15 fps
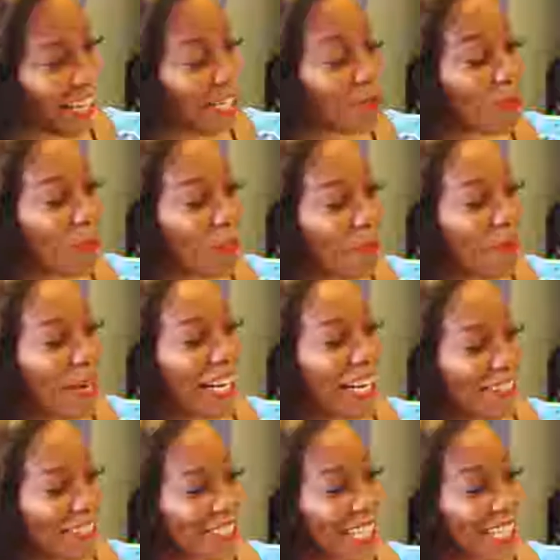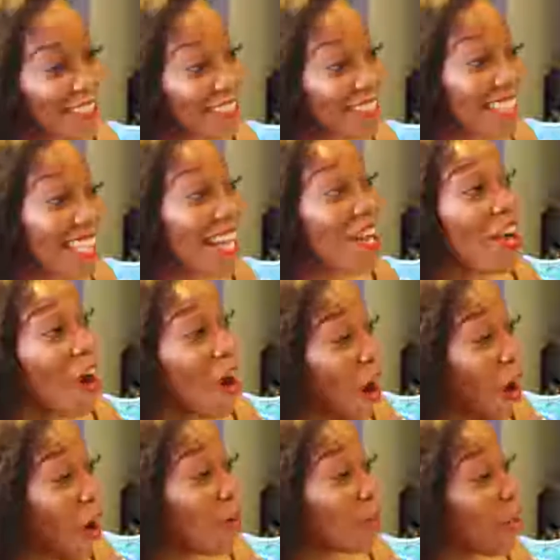because one of my hairstylists was like,
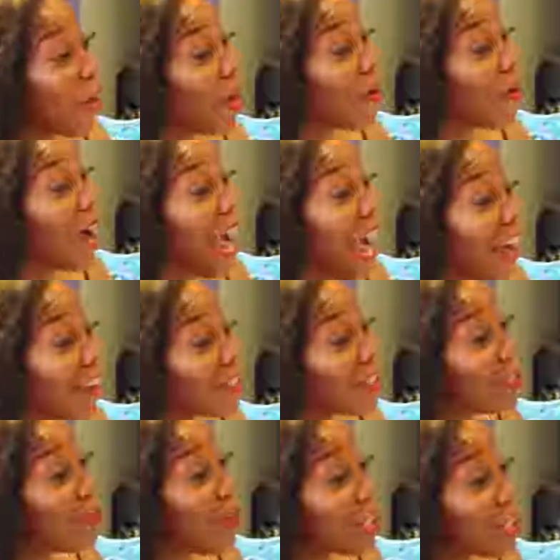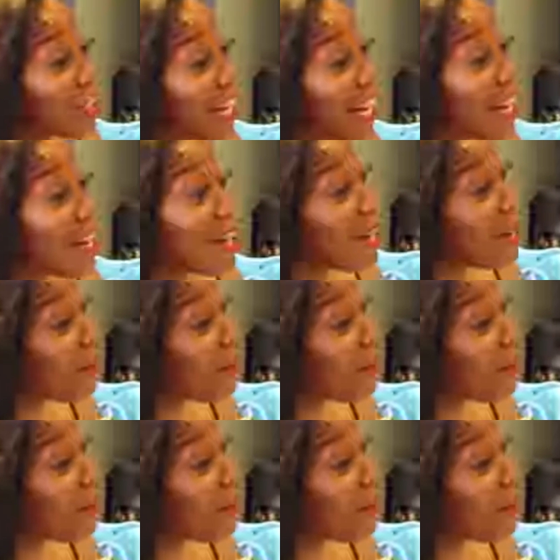oh, yo, after you wash your hair,